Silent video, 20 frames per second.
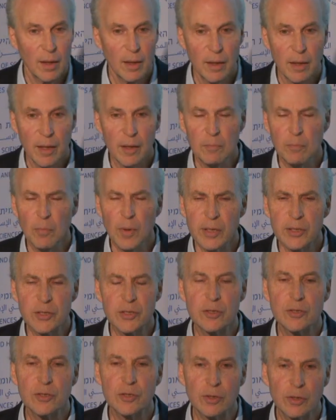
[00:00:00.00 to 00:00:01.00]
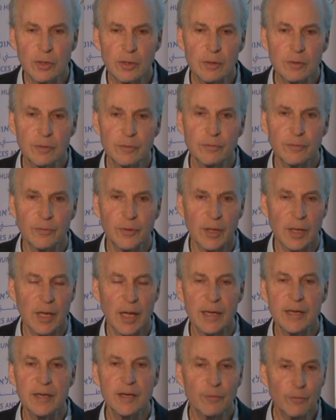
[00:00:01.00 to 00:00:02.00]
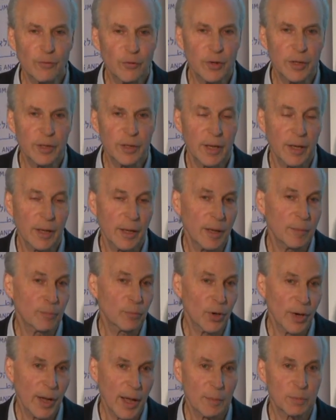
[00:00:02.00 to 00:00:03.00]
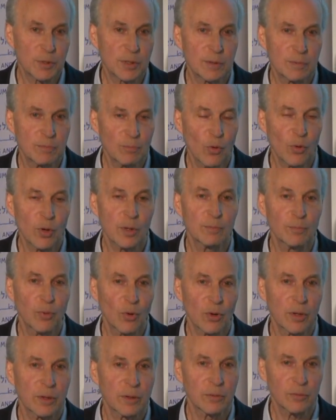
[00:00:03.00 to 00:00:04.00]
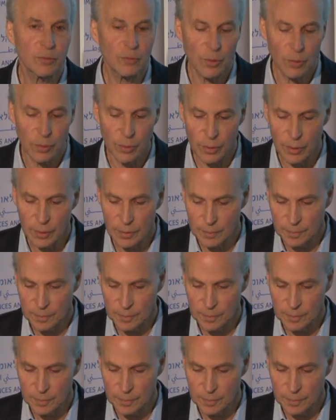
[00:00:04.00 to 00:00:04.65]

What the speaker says: It must serve a different and perhaps more important role.